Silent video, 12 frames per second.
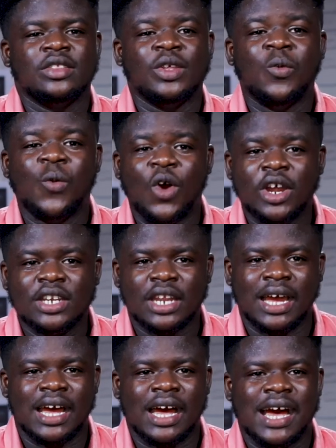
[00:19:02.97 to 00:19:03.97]
the one
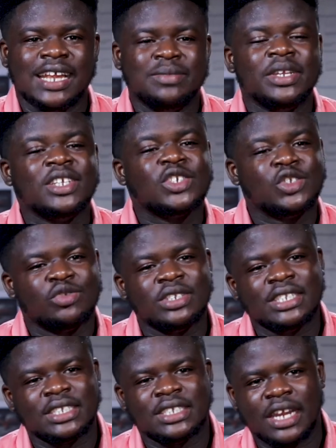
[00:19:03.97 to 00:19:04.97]

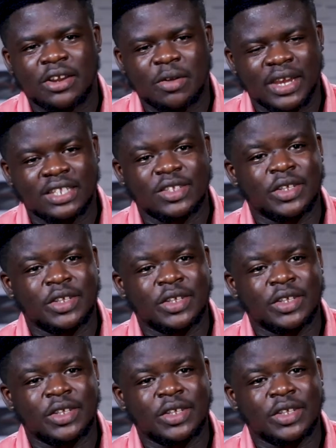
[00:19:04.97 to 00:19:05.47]
administering the sacrament,